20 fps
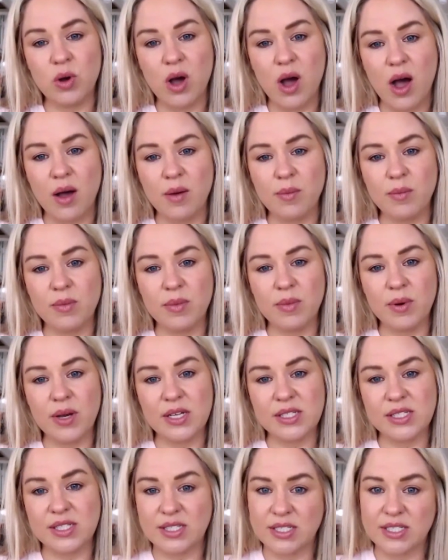a
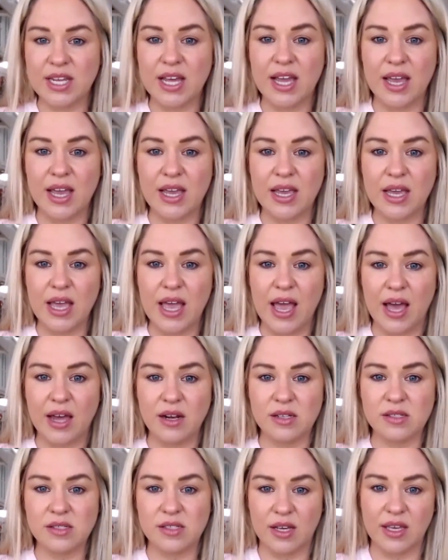stay at
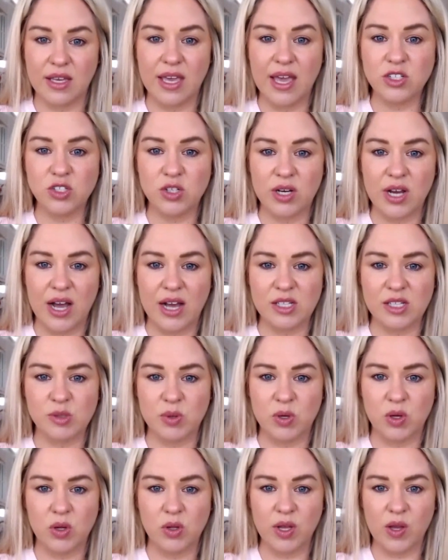a psychiatric
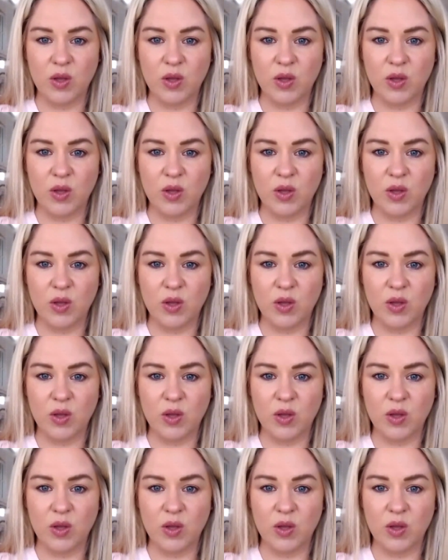hospital. Like